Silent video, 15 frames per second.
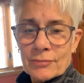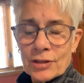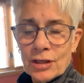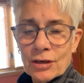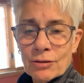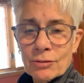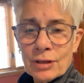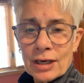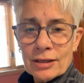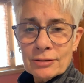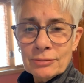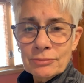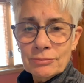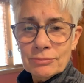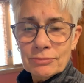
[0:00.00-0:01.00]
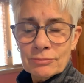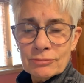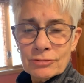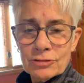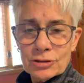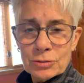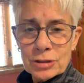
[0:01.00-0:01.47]
you know, I'll
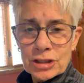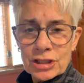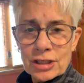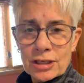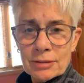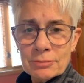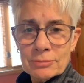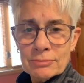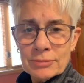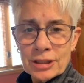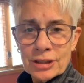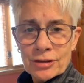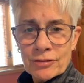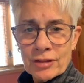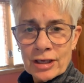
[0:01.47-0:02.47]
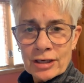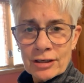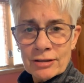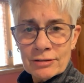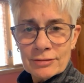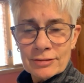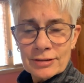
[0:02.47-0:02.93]
switch it up here and
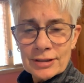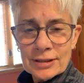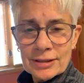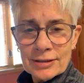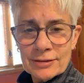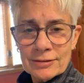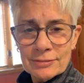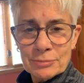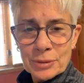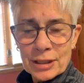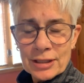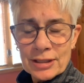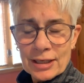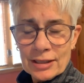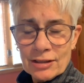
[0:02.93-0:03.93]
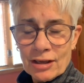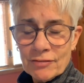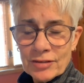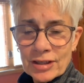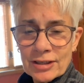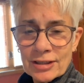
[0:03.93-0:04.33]
there, but I love it.